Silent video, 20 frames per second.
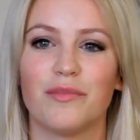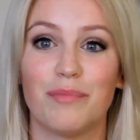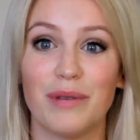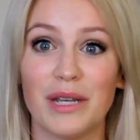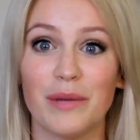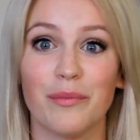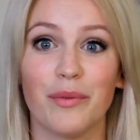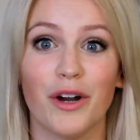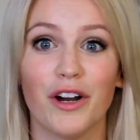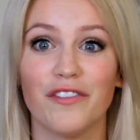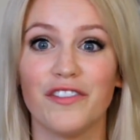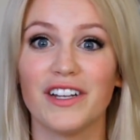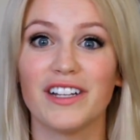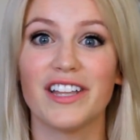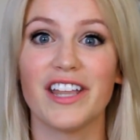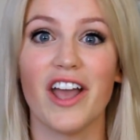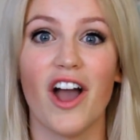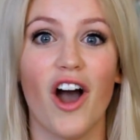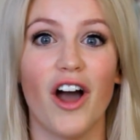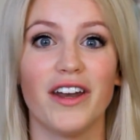Being
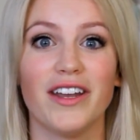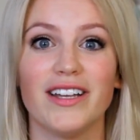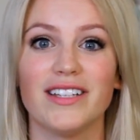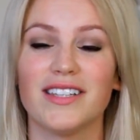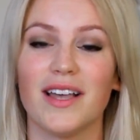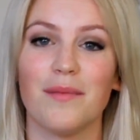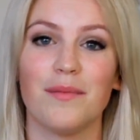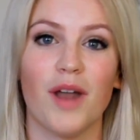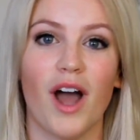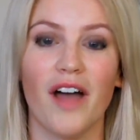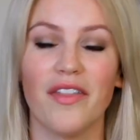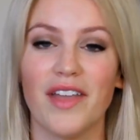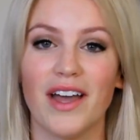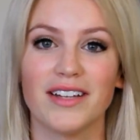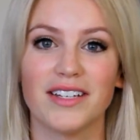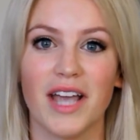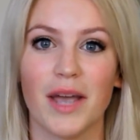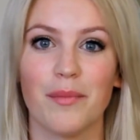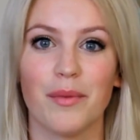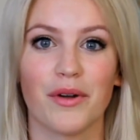perfectly honest, I'm not
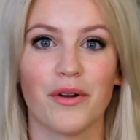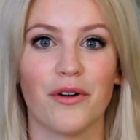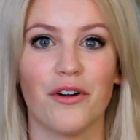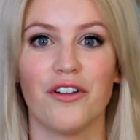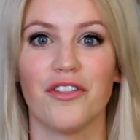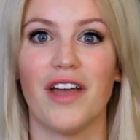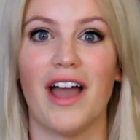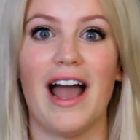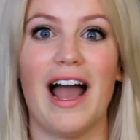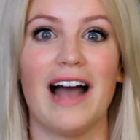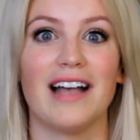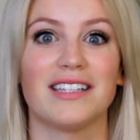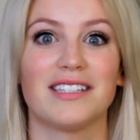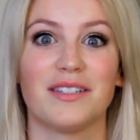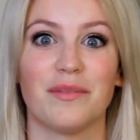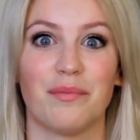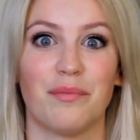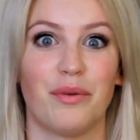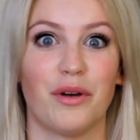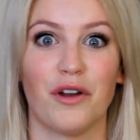that type of girl that
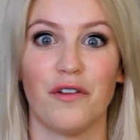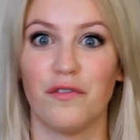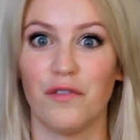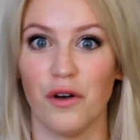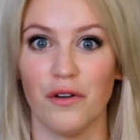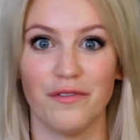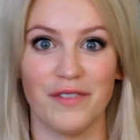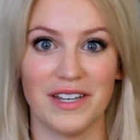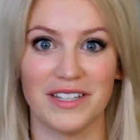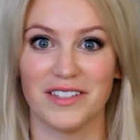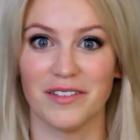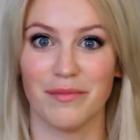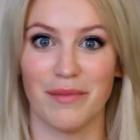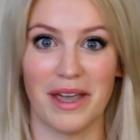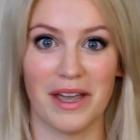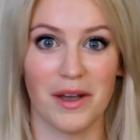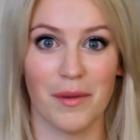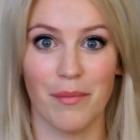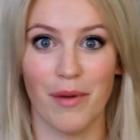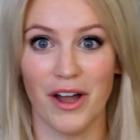has to put a full face of
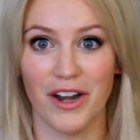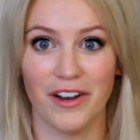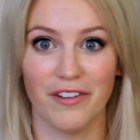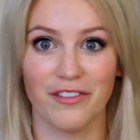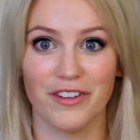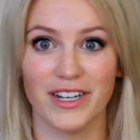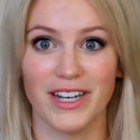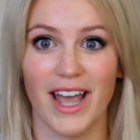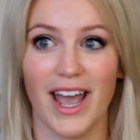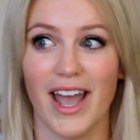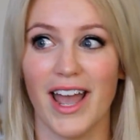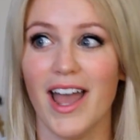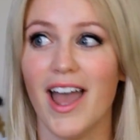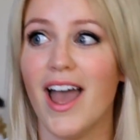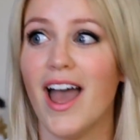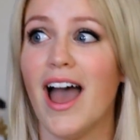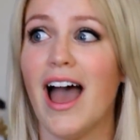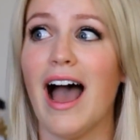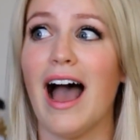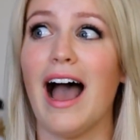makeup on every
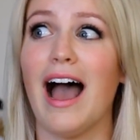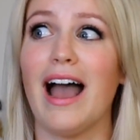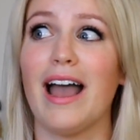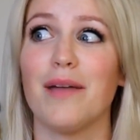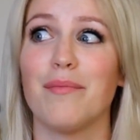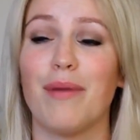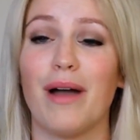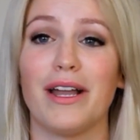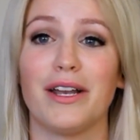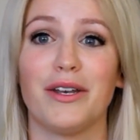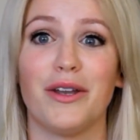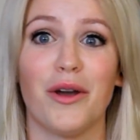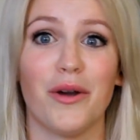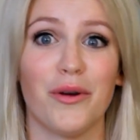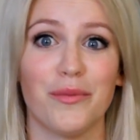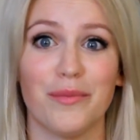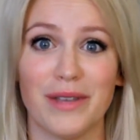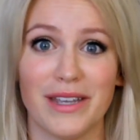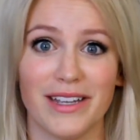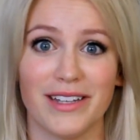day. I by
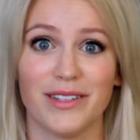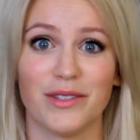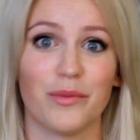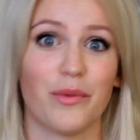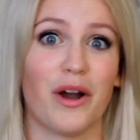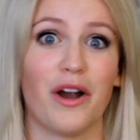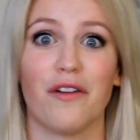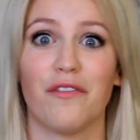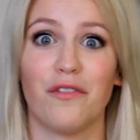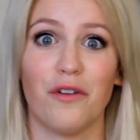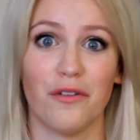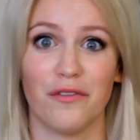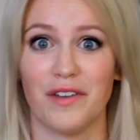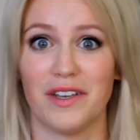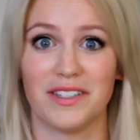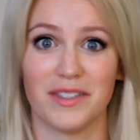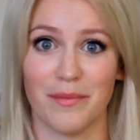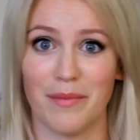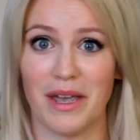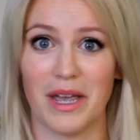no means wear a full
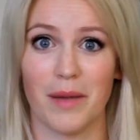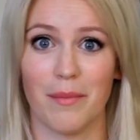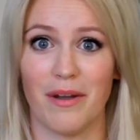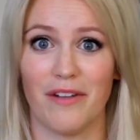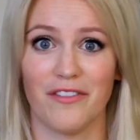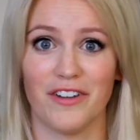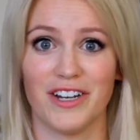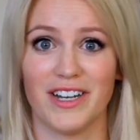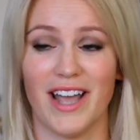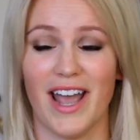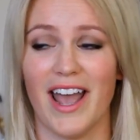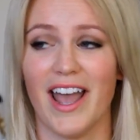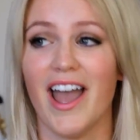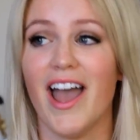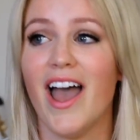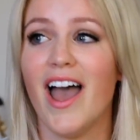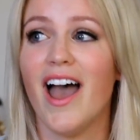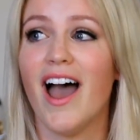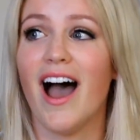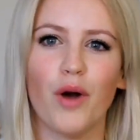face of makeup every
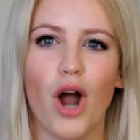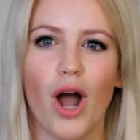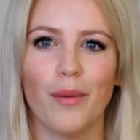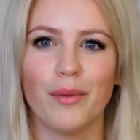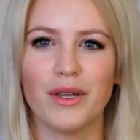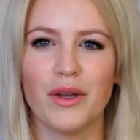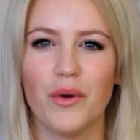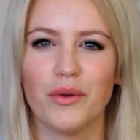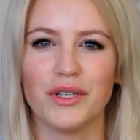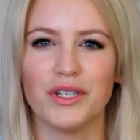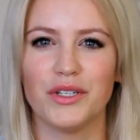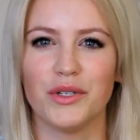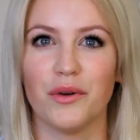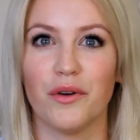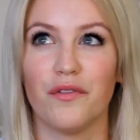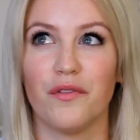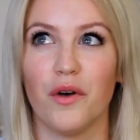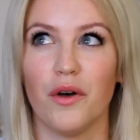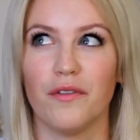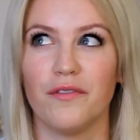day. Probably only
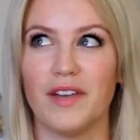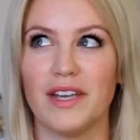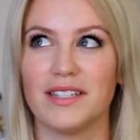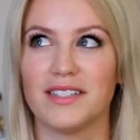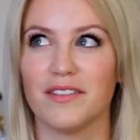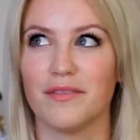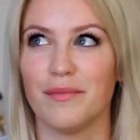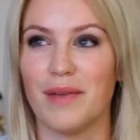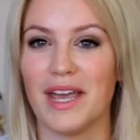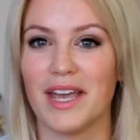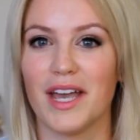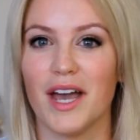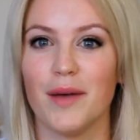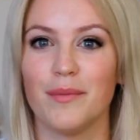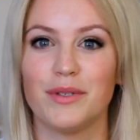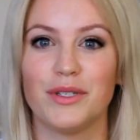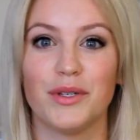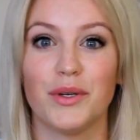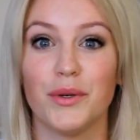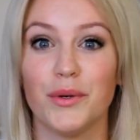do a full face of
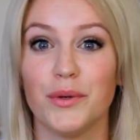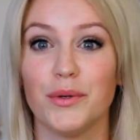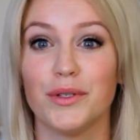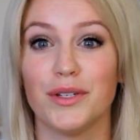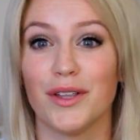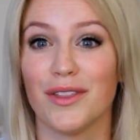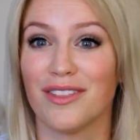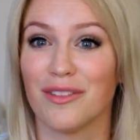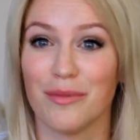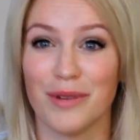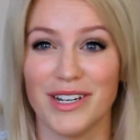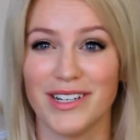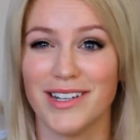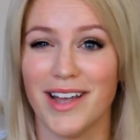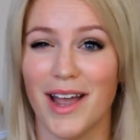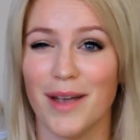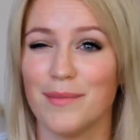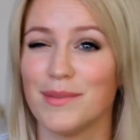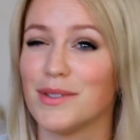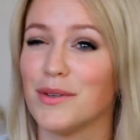makeup 2 to 3
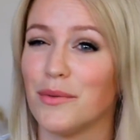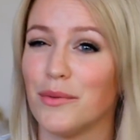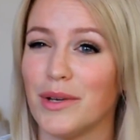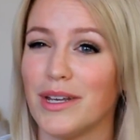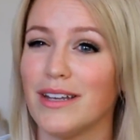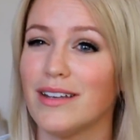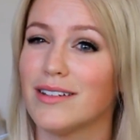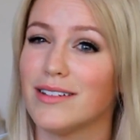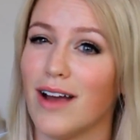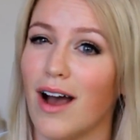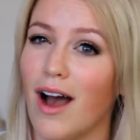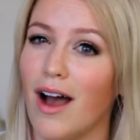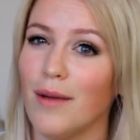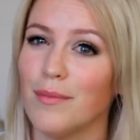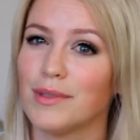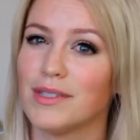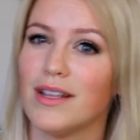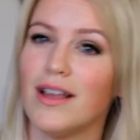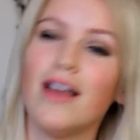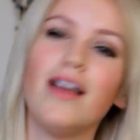times a week
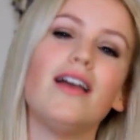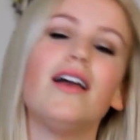tops.